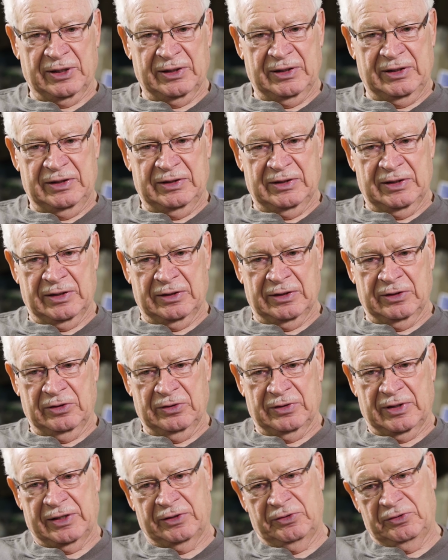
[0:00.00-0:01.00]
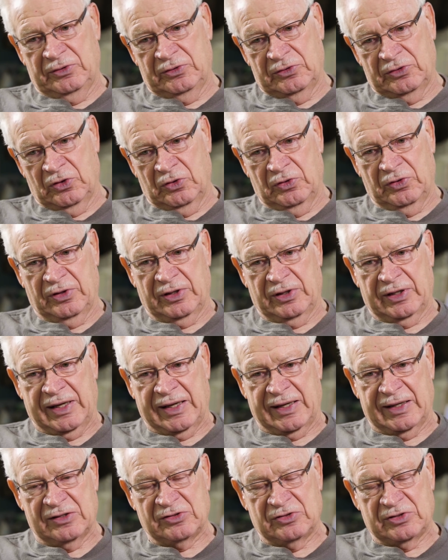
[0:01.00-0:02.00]
I'd eat dinner, and I'd go to the
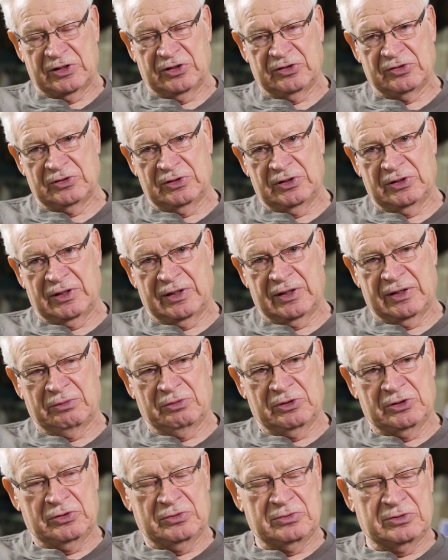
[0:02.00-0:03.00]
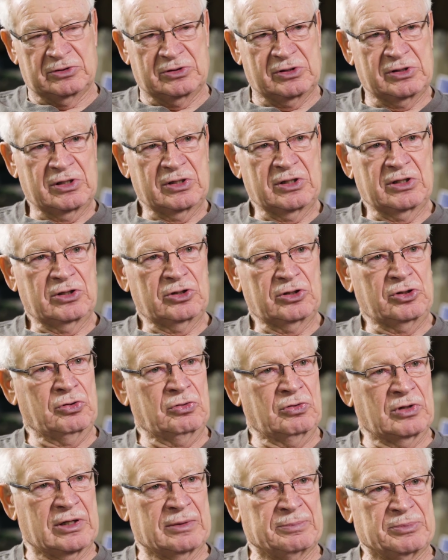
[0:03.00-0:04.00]
gas station, and I would do his
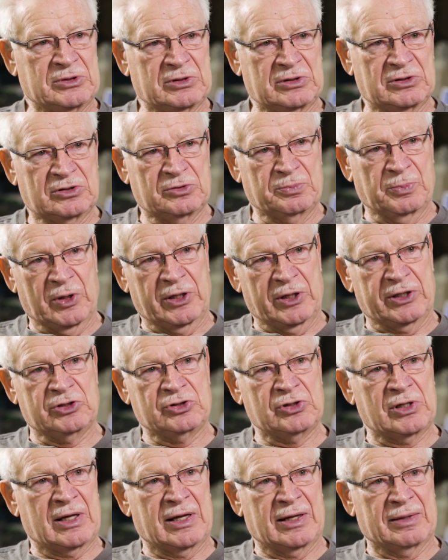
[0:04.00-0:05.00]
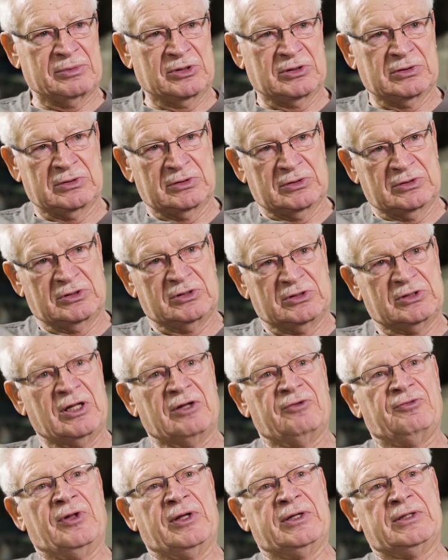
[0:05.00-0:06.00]
tune-ups and his brake jobs and
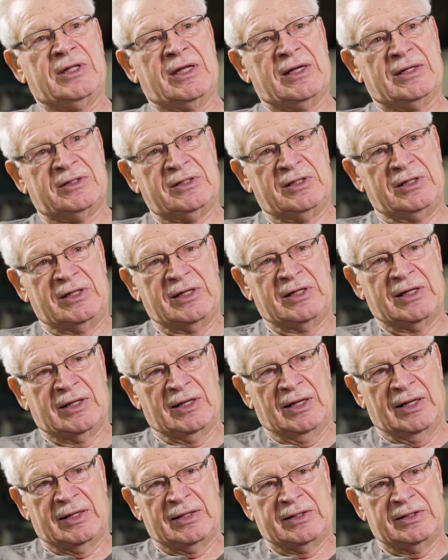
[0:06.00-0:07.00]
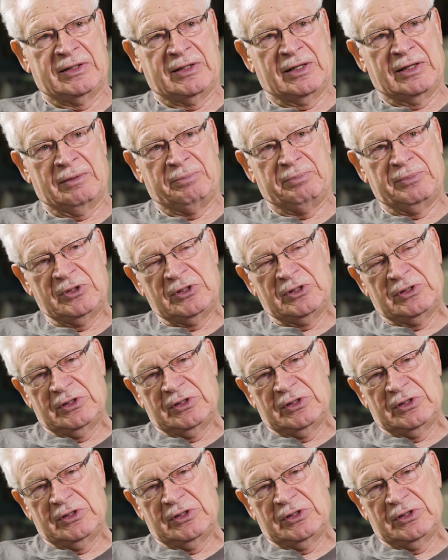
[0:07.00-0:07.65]
stuff like that that he had lined up.